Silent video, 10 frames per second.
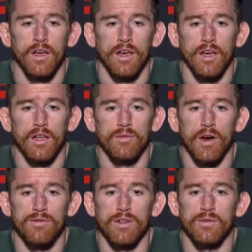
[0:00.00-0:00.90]
and my
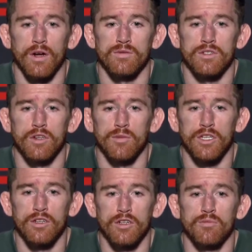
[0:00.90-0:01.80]
fifth round was going to be
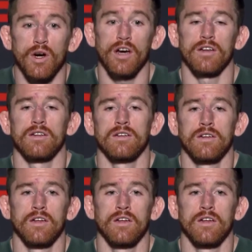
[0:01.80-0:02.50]
good, but